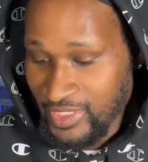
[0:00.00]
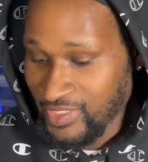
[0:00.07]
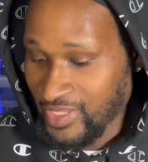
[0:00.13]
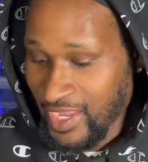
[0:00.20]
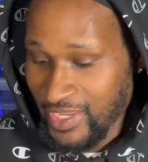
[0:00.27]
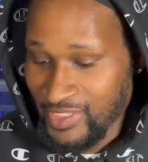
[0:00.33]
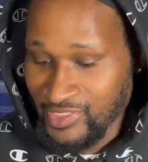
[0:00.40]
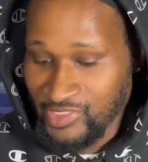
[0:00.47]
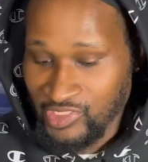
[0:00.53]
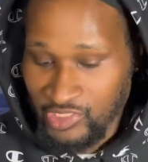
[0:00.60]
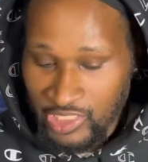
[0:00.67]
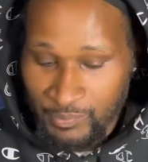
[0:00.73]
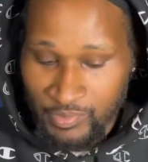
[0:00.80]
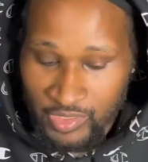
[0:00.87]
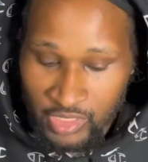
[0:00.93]
Y'all is
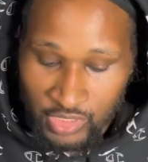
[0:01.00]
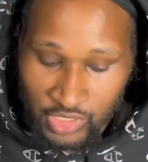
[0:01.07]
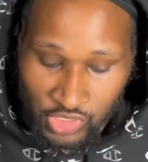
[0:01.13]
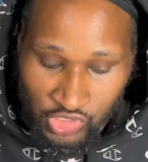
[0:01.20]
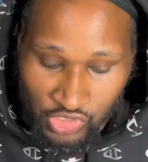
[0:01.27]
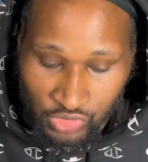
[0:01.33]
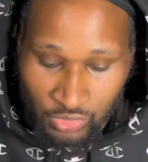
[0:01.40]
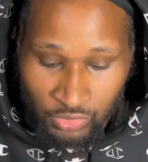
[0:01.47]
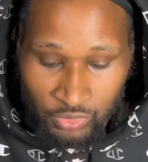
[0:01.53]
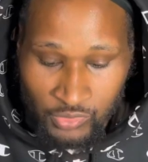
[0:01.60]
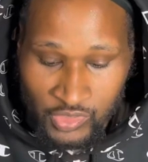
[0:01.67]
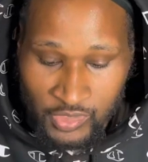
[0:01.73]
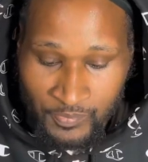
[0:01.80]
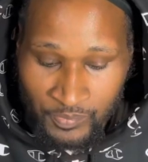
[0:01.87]
sleeping on these shoes.